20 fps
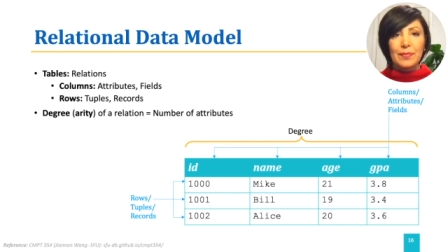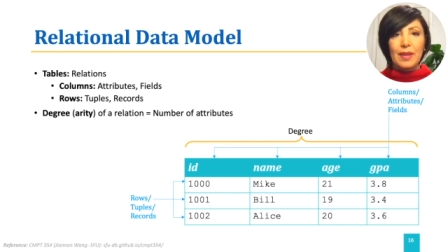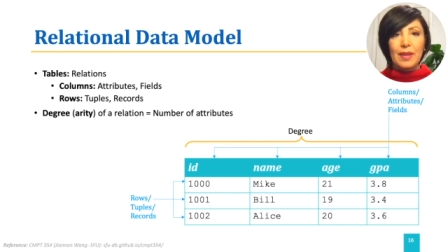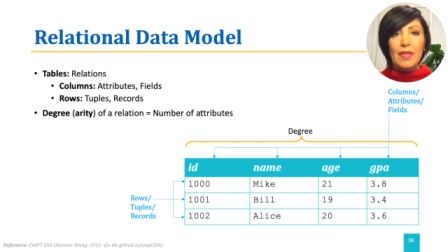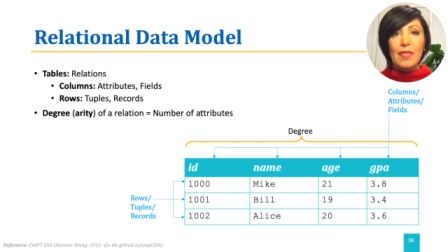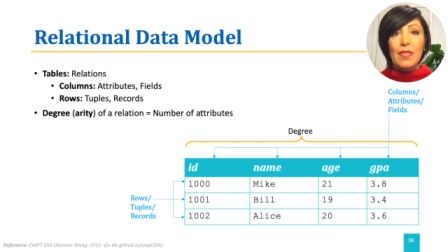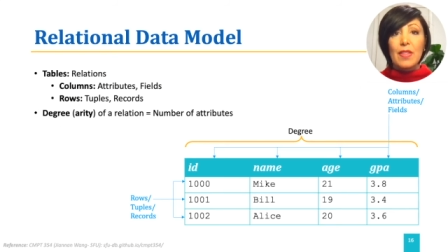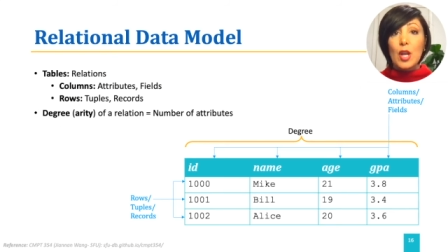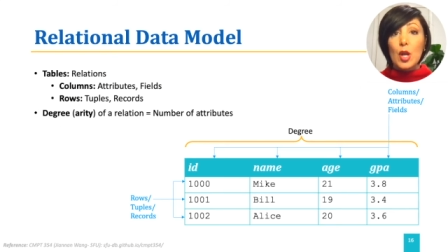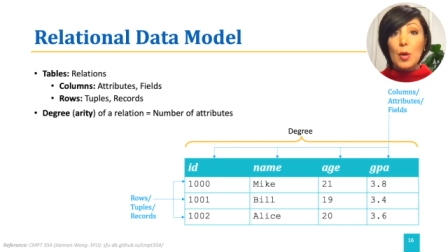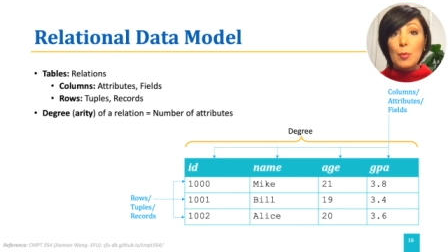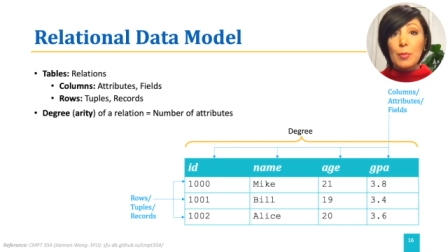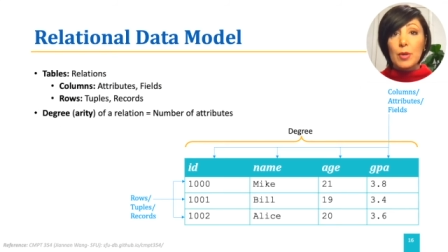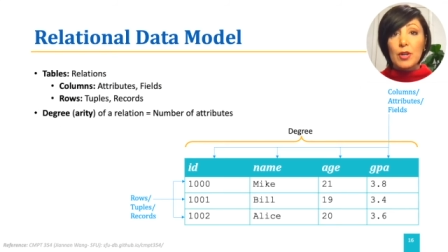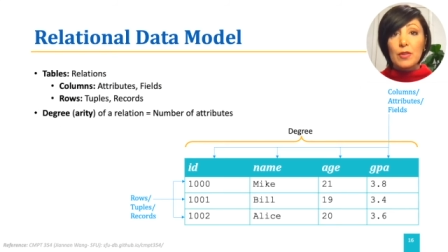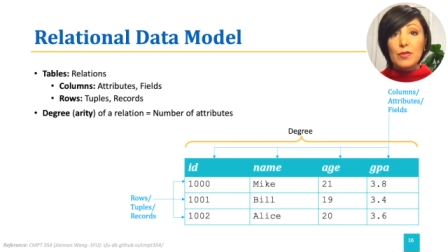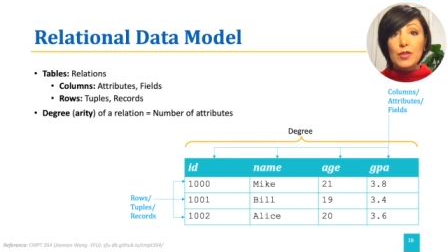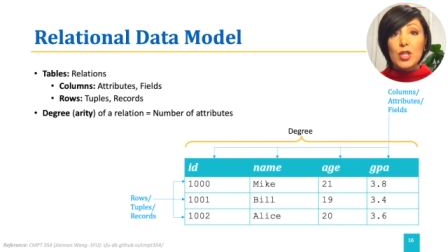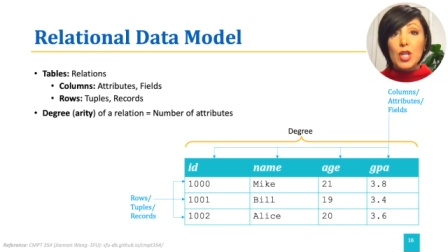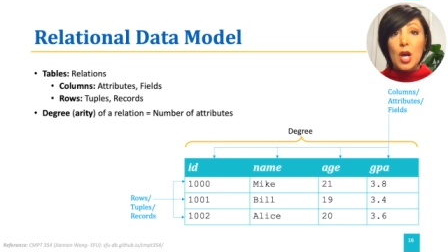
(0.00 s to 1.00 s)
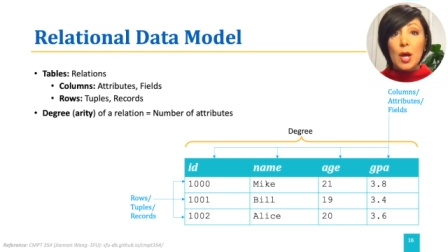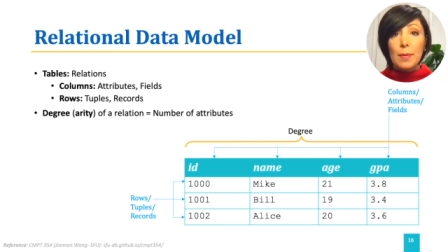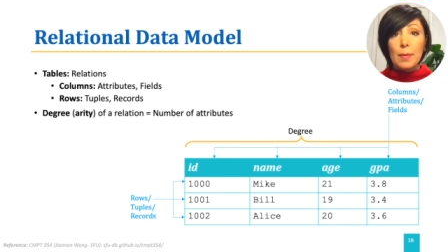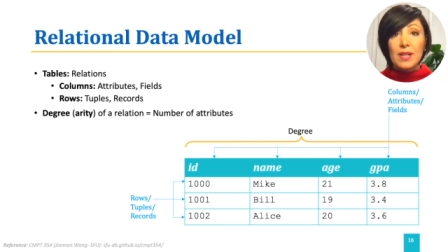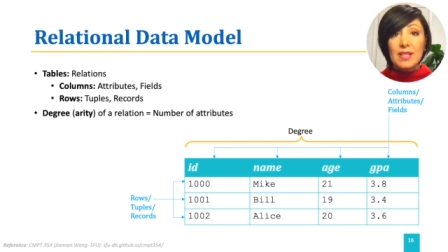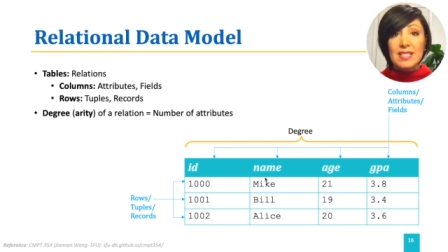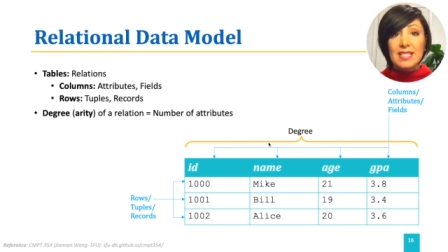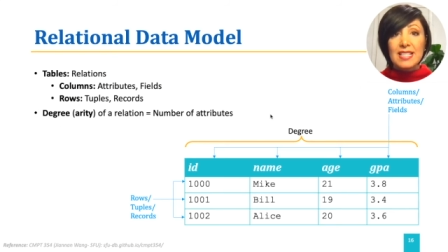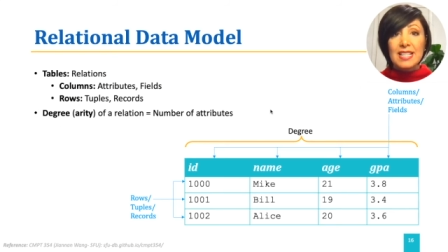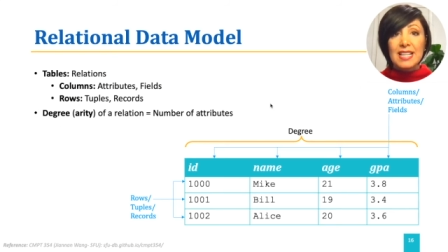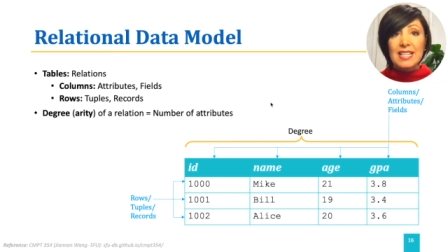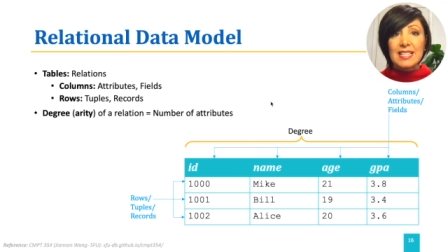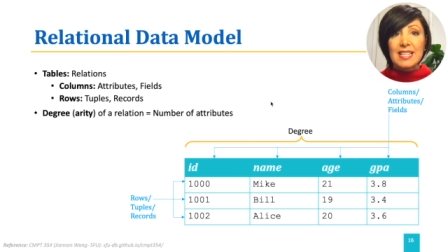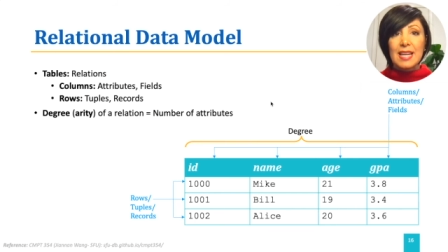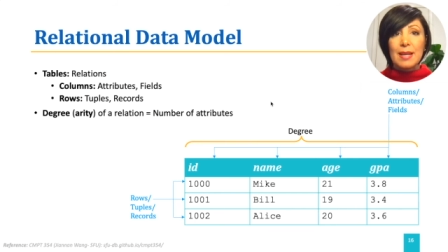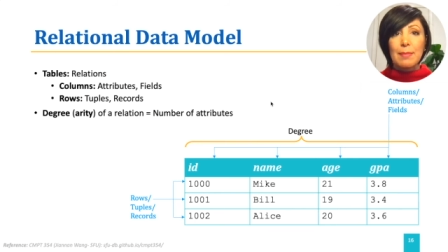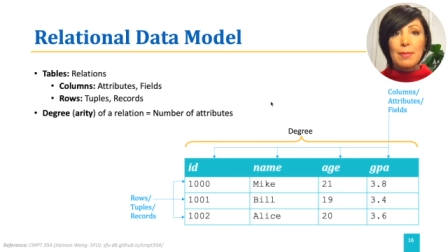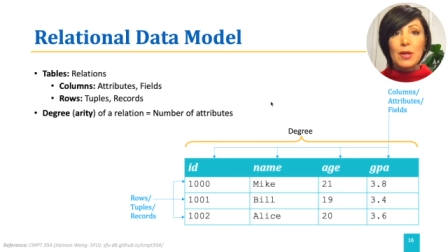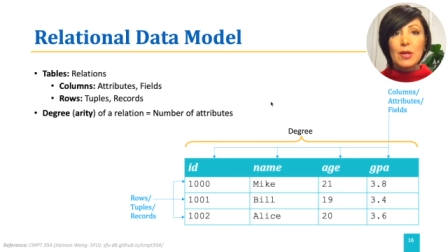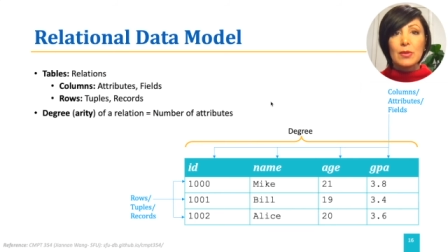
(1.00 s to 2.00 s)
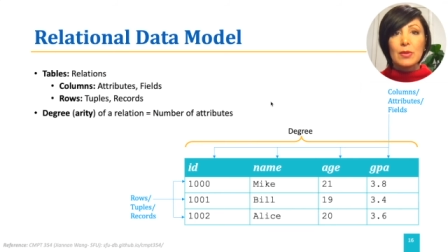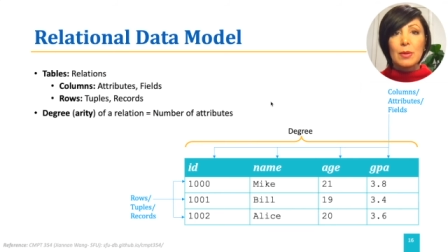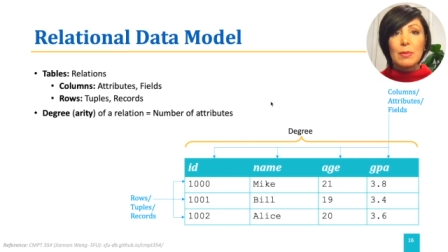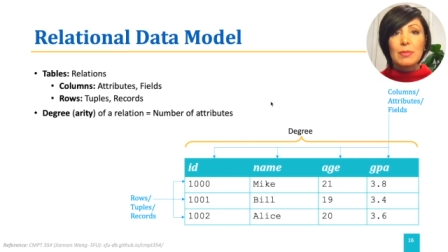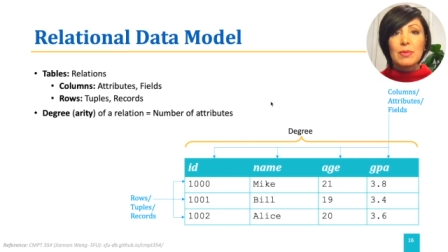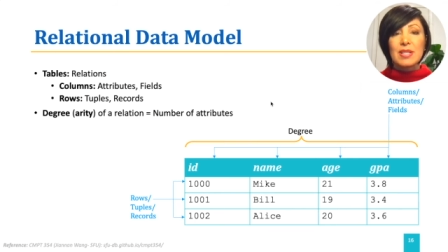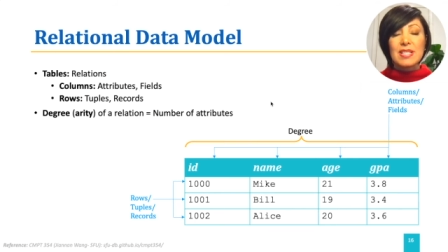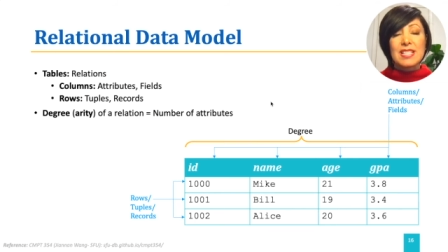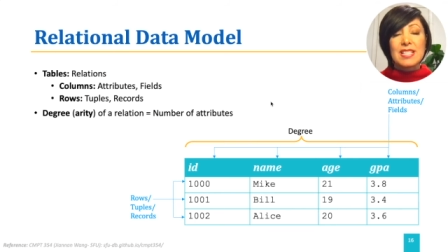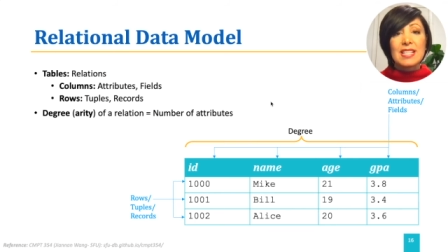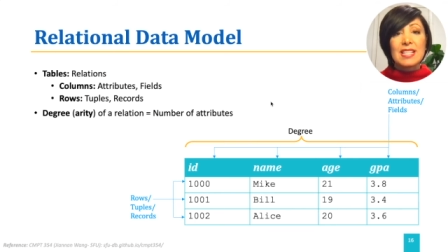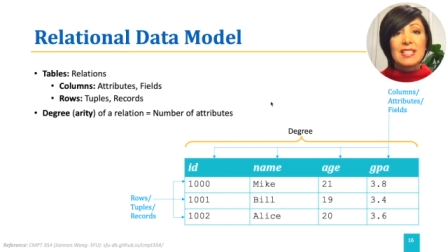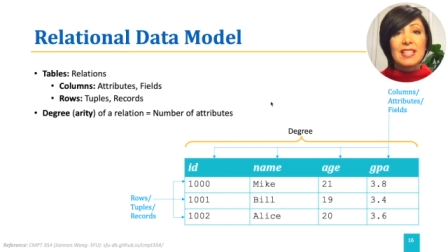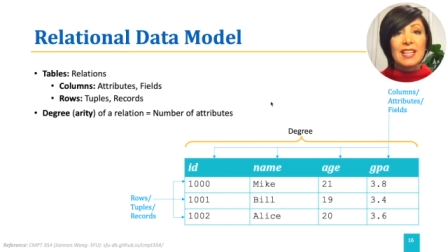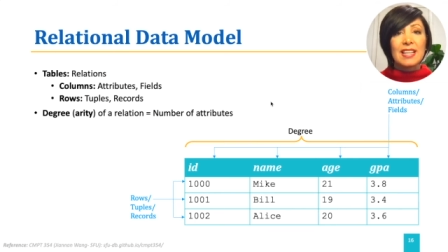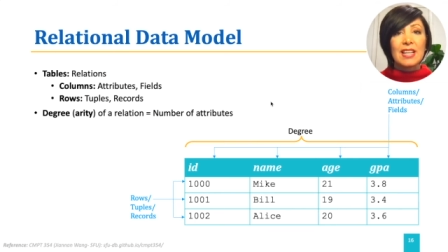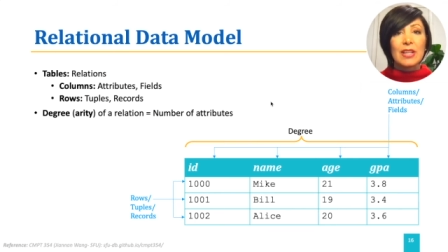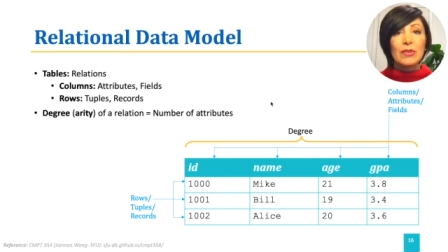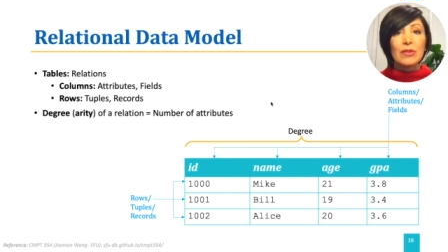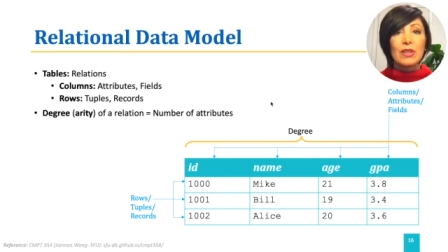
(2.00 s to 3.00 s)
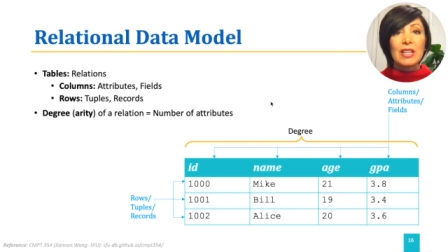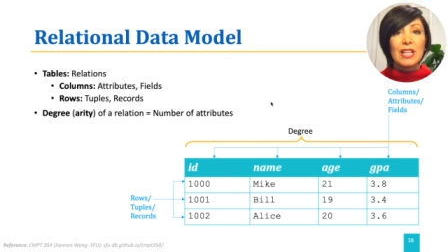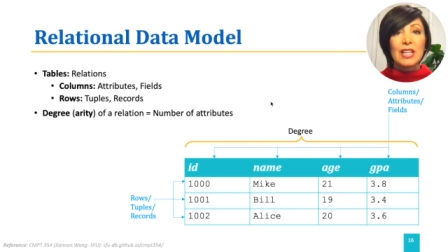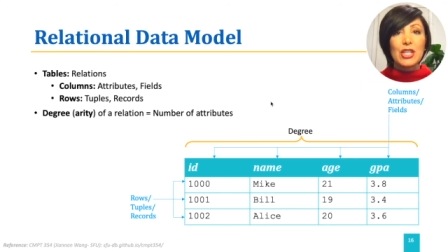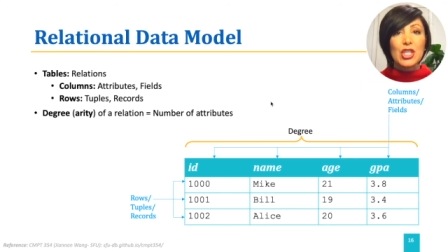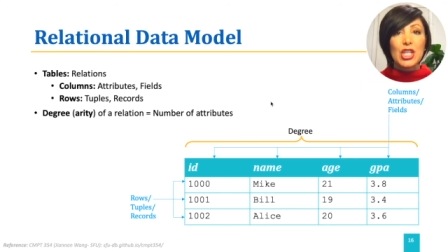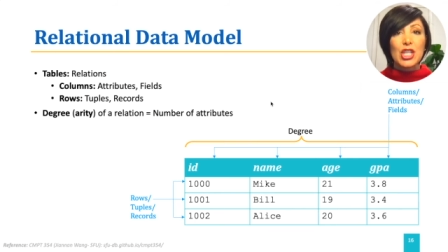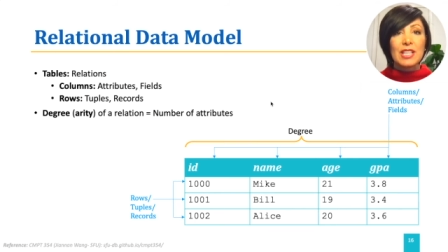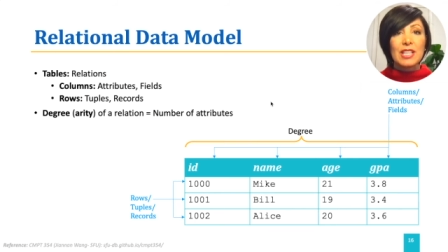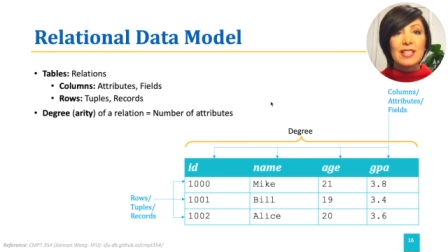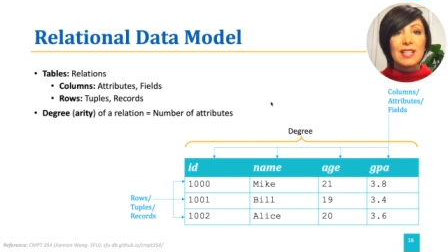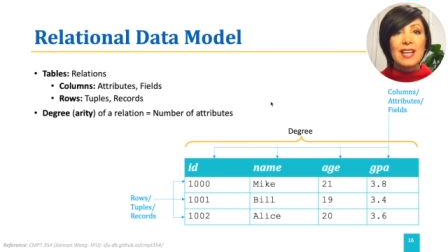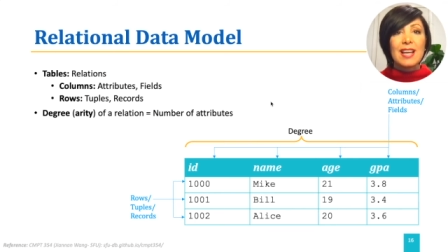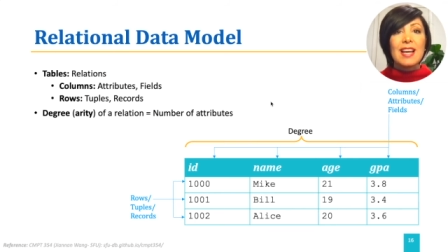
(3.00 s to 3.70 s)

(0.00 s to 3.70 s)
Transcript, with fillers: The number of tuples in a table representing a relation